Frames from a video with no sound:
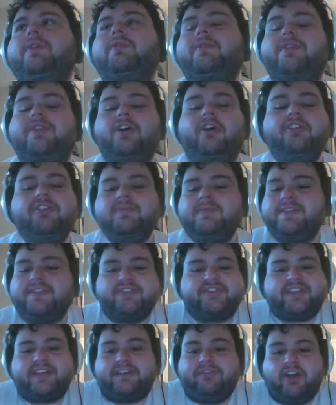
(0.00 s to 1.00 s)
with Ultimate,
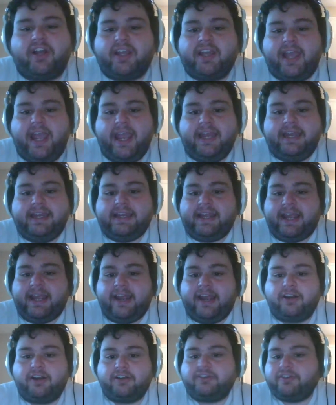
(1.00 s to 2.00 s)
there's like fucking 80
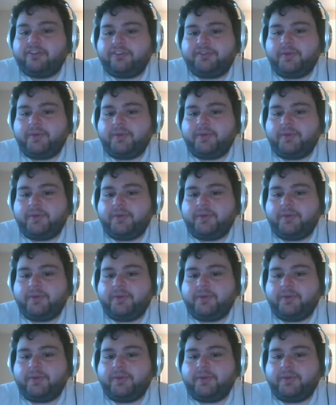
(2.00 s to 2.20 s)
characters,